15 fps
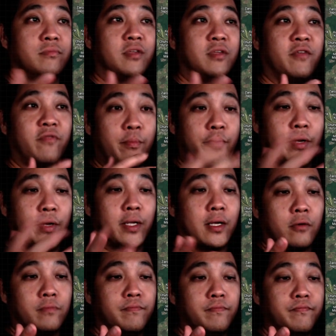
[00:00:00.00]
if they break
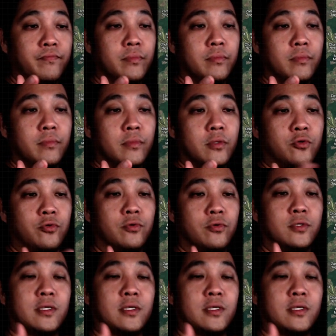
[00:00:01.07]
out through